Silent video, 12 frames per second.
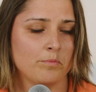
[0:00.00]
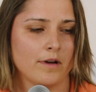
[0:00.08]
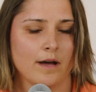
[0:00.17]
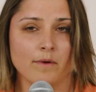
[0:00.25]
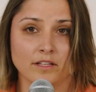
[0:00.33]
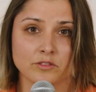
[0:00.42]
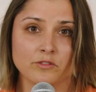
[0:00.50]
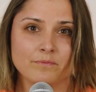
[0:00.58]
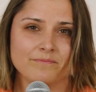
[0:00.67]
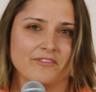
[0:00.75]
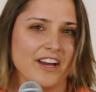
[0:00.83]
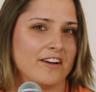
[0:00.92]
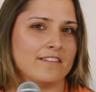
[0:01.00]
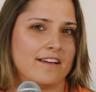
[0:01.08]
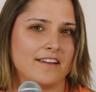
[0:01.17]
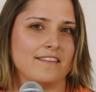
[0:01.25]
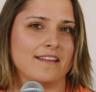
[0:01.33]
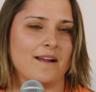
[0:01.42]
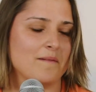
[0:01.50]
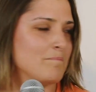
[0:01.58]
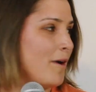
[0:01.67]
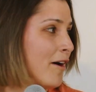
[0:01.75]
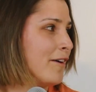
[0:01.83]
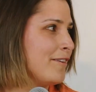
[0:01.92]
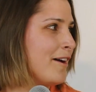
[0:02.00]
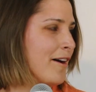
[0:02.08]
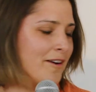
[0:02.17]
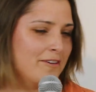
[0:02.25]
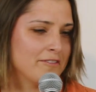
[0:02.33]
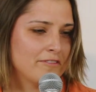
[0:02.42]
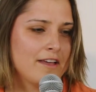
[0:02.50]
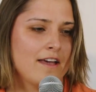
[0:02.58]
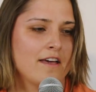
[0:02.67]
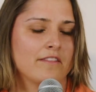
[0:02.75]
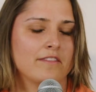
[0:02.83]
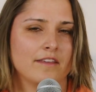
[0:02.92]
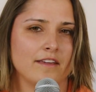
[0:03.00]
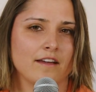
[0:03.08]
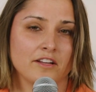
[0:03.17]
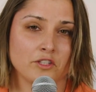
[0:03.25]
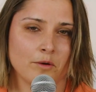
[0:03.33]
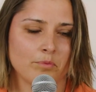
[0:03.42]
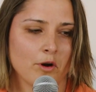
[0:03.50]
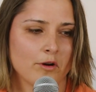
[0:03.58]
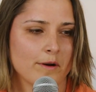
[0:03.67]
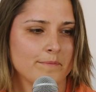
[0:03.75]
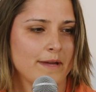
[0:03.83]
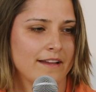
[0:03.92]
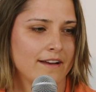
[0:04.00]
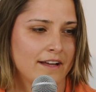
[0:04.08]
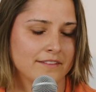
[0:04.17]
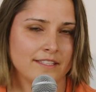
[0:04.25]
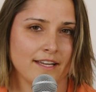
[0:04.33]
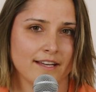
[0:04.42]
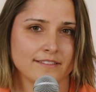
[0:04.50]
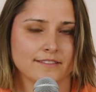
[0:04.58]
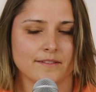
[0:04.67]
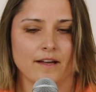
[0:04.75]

I'm also very lucky that I'm part of the adult program at LDS.